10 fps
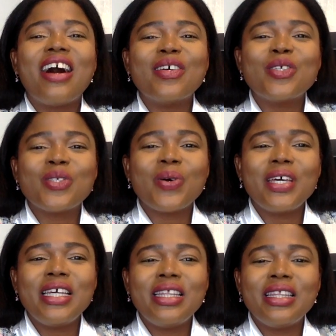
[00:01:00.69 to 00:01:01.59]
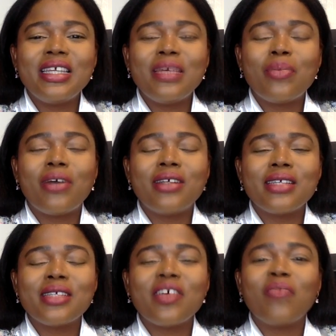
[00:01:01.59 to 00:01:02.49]
So, in the
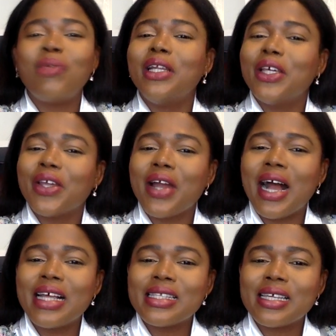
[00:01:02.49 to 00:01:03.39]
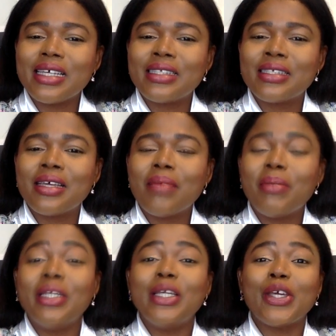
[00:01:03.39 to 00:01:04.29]
process of building your asset,
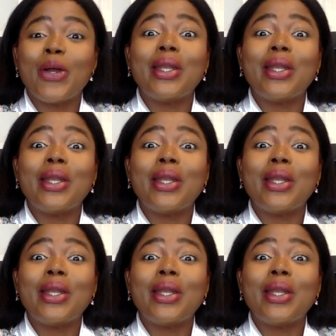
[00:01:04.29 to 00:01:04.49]
building your